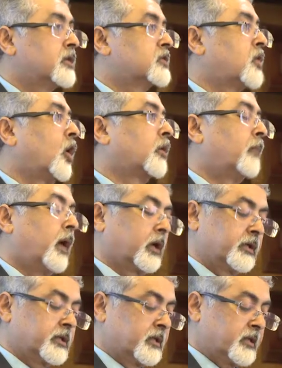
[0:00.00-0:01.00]
Stock
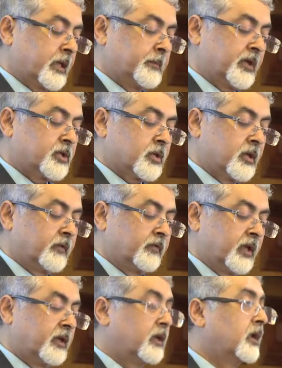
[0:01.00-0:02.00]
markets, as I mentioned,
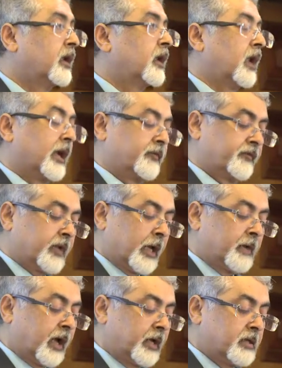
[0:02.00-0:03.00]
have gained
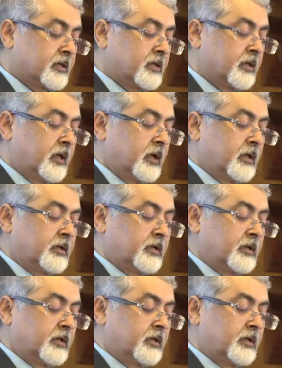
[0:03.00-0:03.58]
lifetime highs.